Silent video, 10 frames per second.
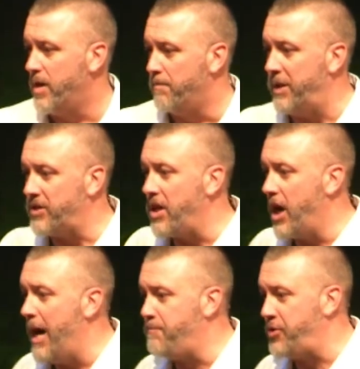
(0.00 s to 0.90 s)
But the
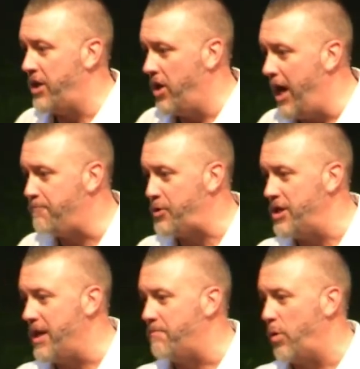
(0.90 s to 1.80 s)
option
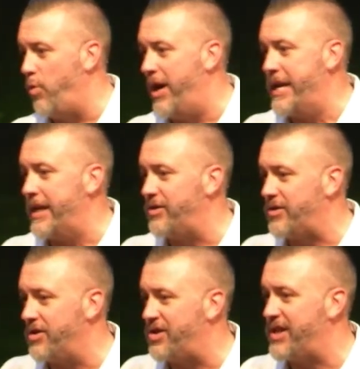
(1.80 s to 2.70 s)
number one is
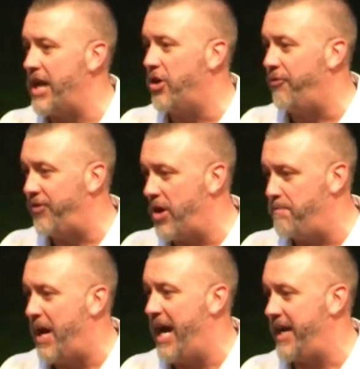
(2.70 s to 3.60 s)
to settle for a
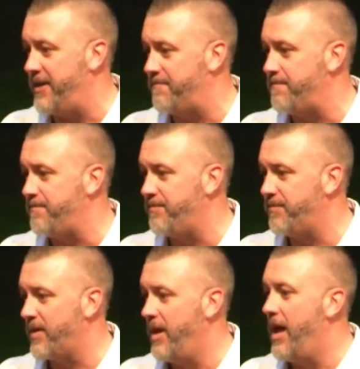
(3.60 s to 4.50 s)
bite.
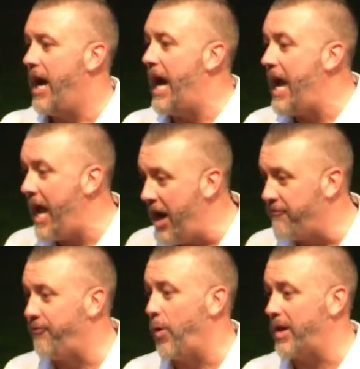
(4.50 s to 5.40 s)
I have
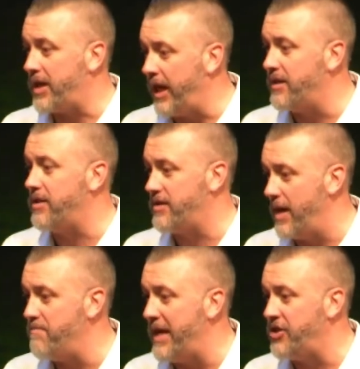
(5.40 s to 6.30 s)
4 kids, as I
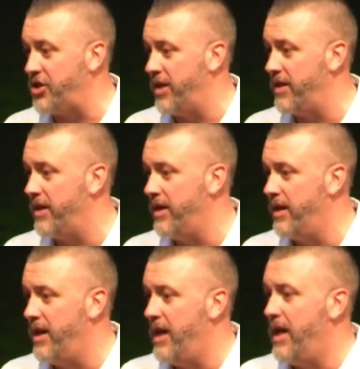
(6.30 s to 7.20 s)
mentioned.
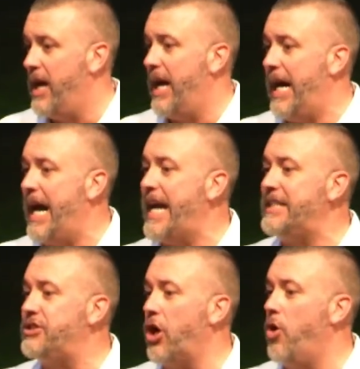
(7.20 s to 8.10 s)
I
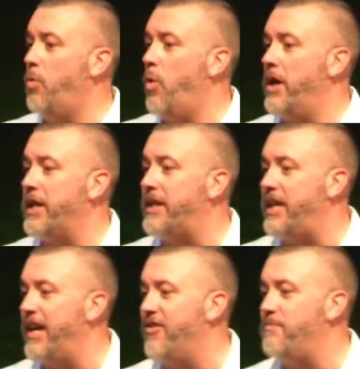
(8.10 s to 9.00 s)
don't want to
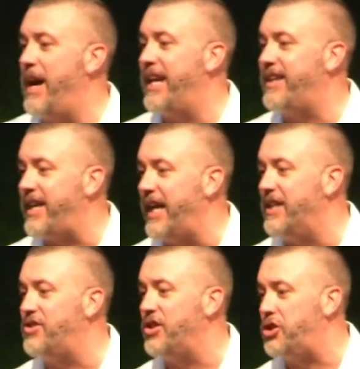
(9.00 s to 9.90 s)
give my
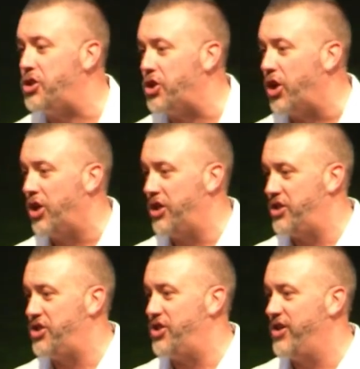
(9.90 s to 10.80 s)
kids a
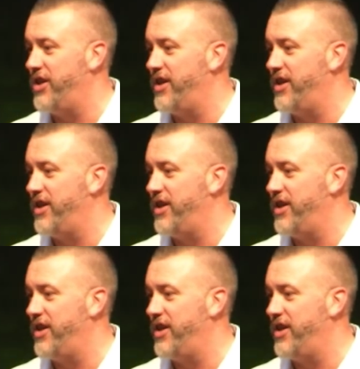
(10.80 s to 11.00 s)
church